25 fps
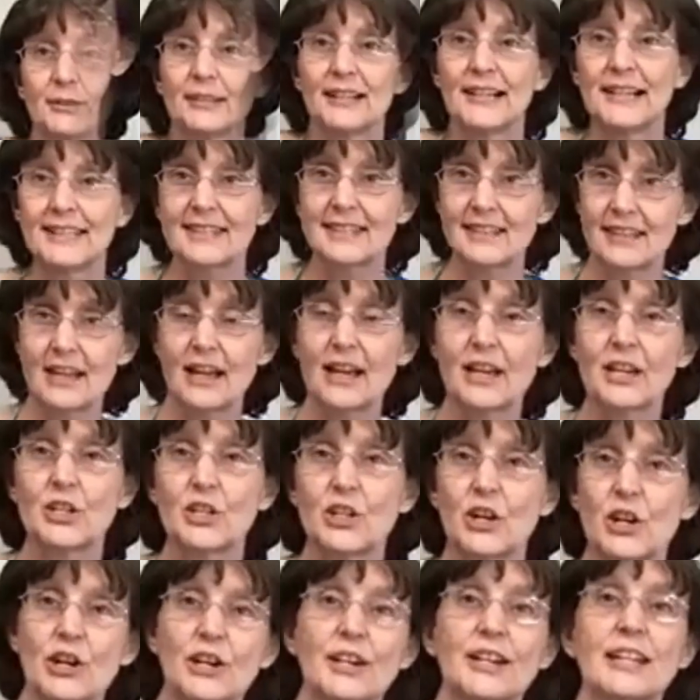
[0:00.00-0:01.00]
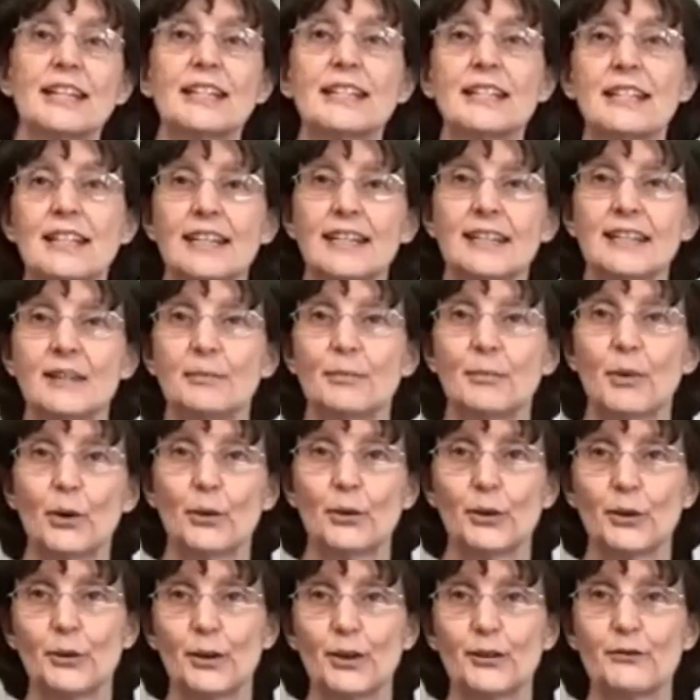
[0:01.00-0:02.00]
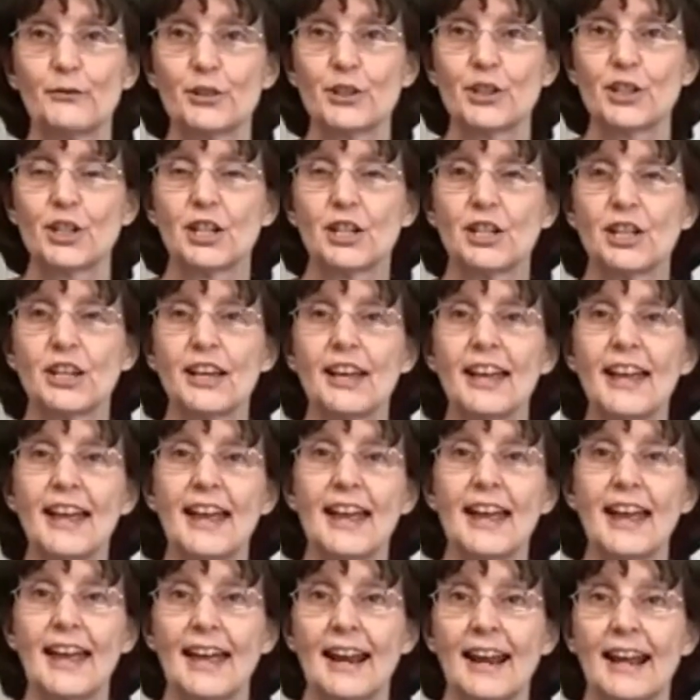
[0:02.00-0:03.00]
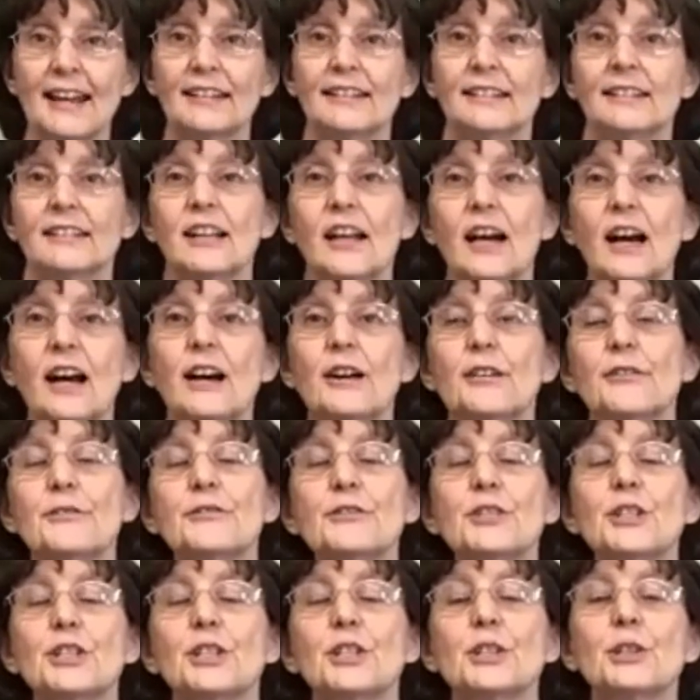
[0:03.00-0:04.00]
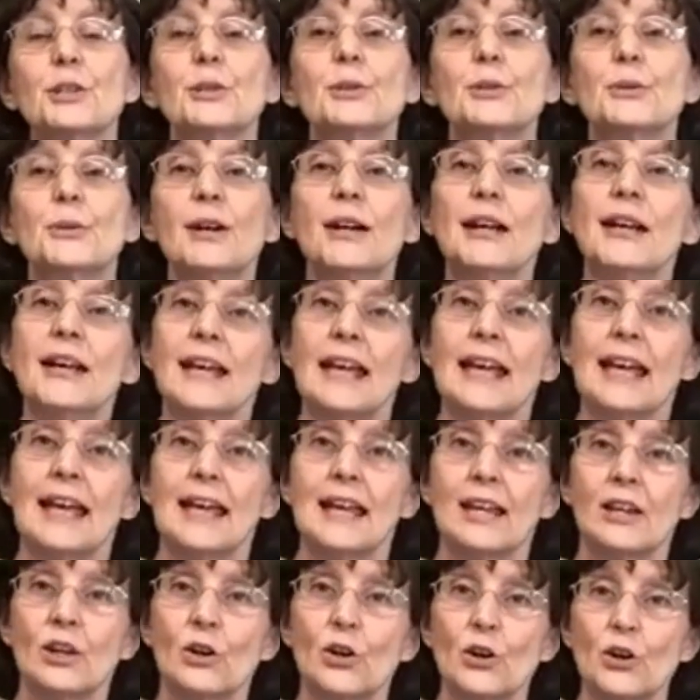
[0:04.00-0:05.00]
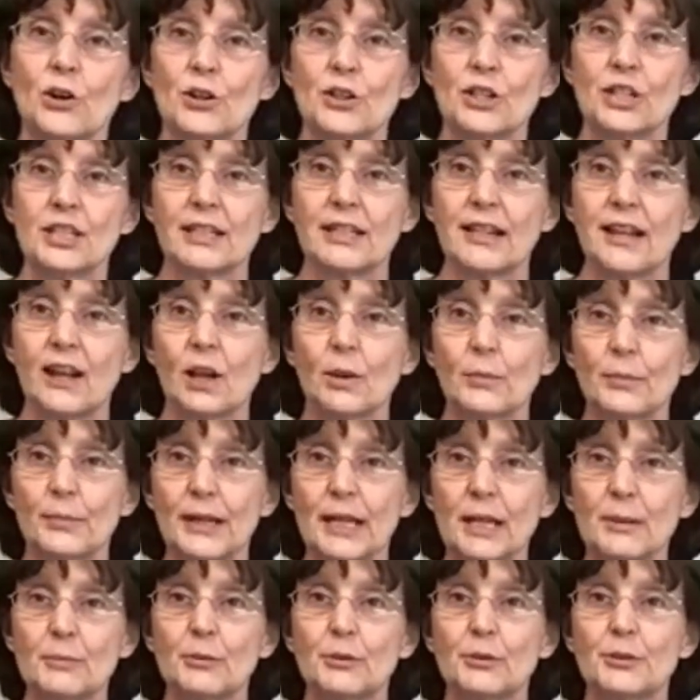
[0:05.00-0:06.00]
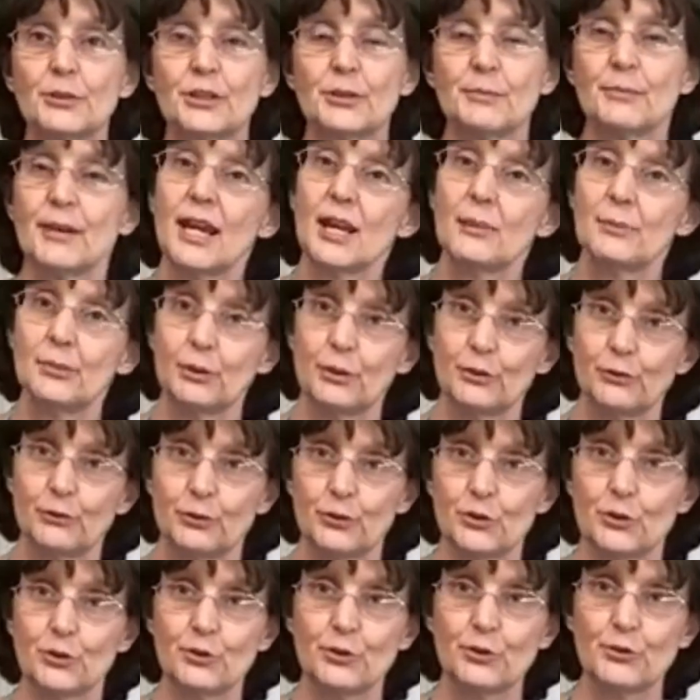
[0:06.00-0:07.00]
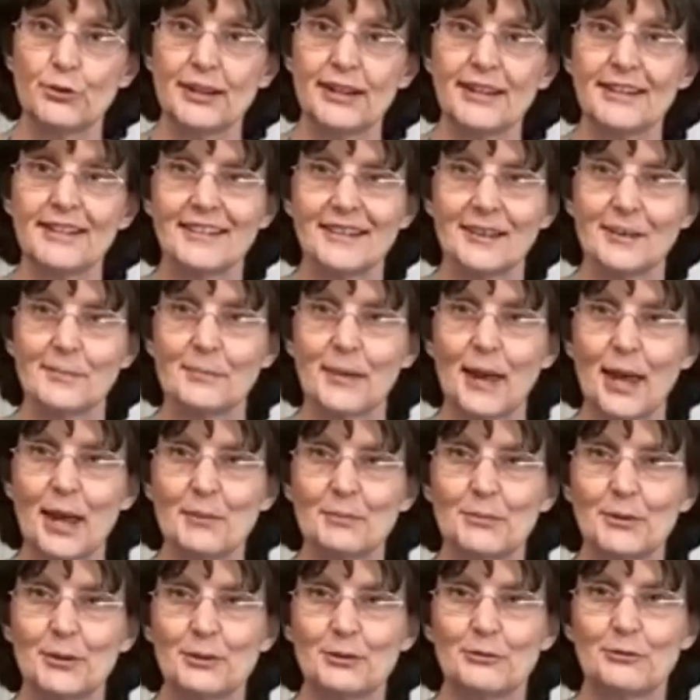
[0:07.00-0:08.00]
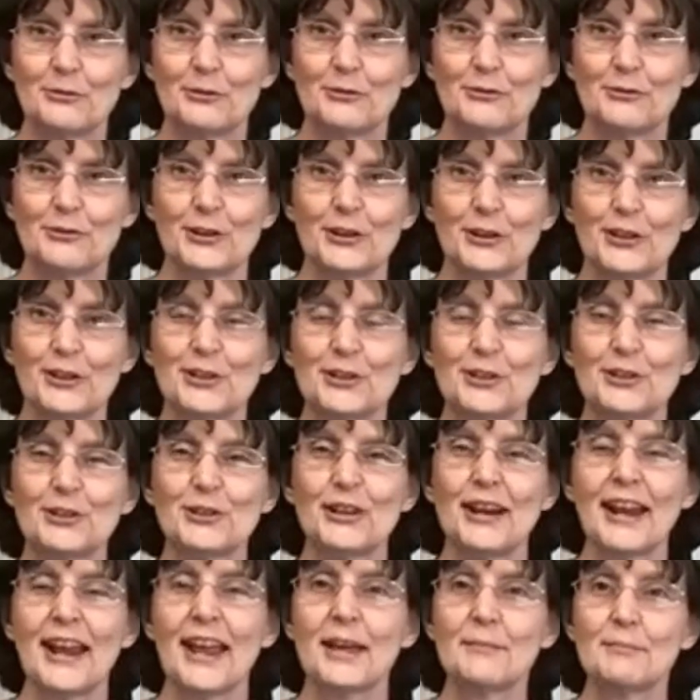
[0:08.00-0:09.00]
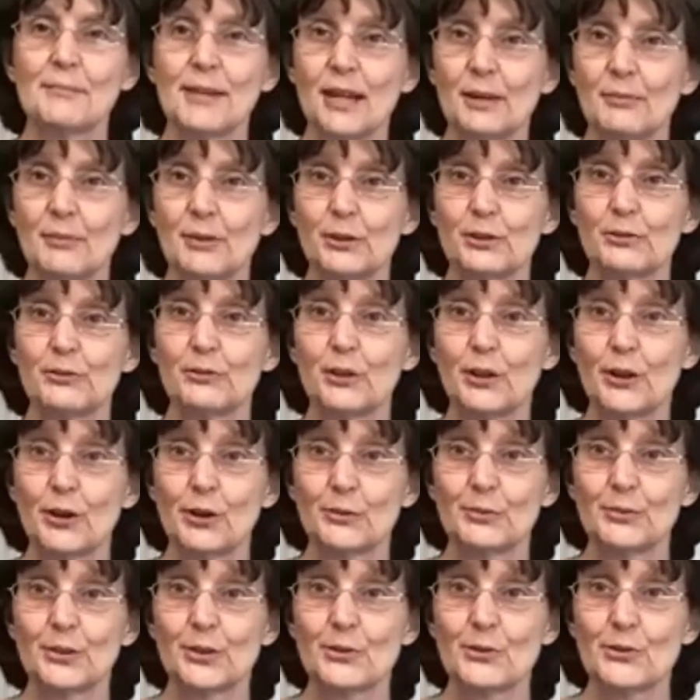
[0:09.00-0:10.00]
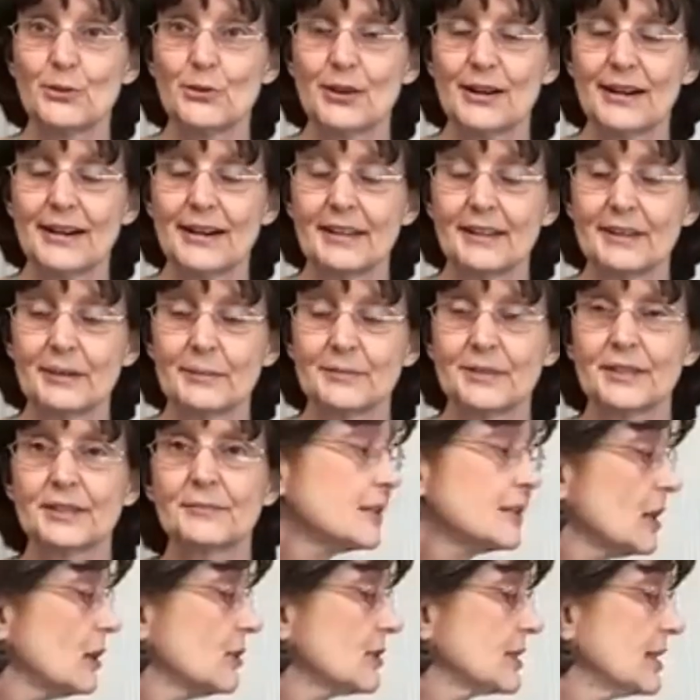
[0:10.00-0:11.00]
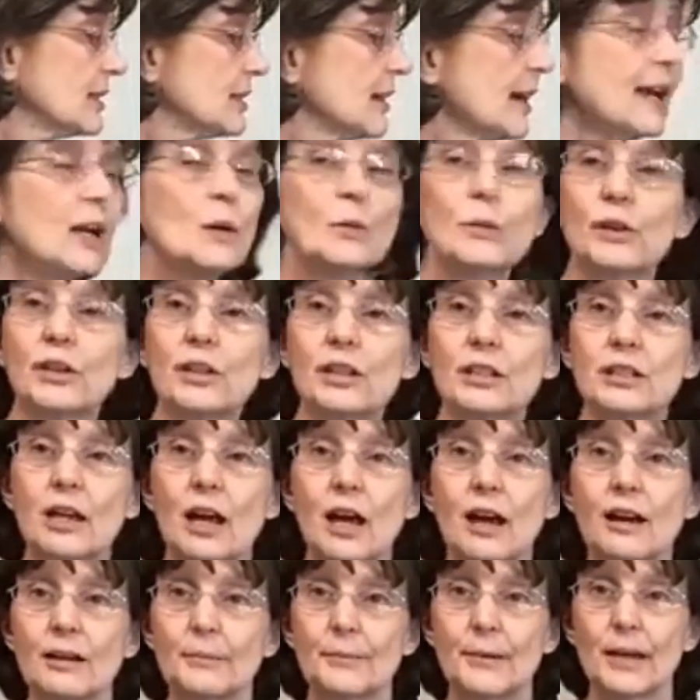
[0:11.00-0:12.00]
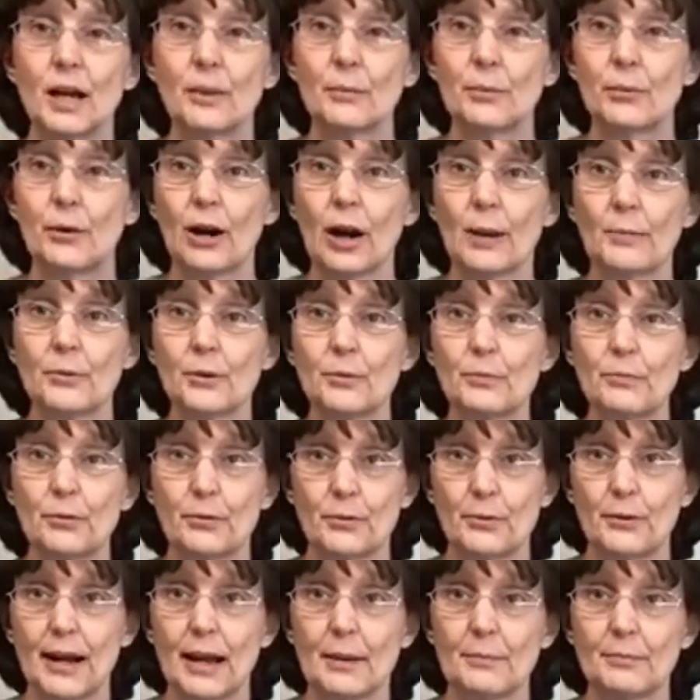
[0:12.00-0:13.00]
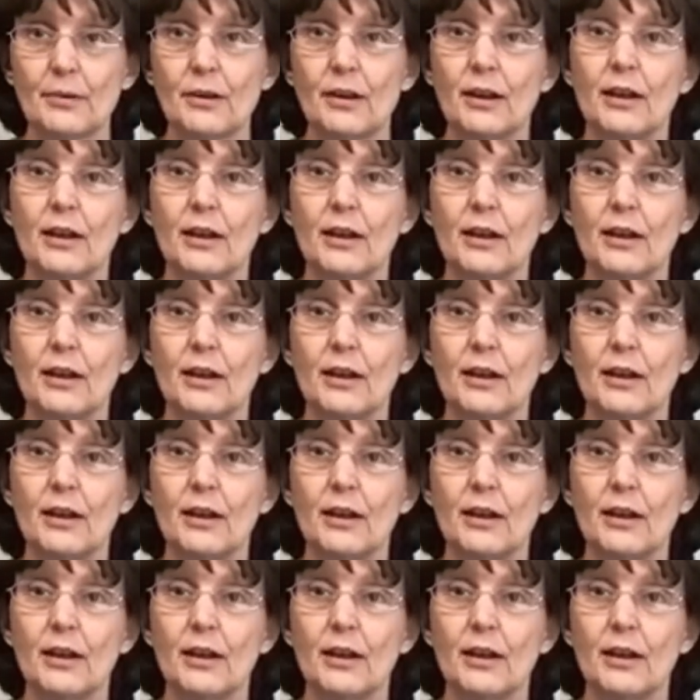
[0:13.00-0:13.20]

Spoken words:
Classic Cottage Art and Antiques in Bowling Green, Virginia, and I love to encourage and help people to make beautiful jewelry, paint beautiful furniture, and make beautiful home decor items. So tonight we're going to talk about proper prep.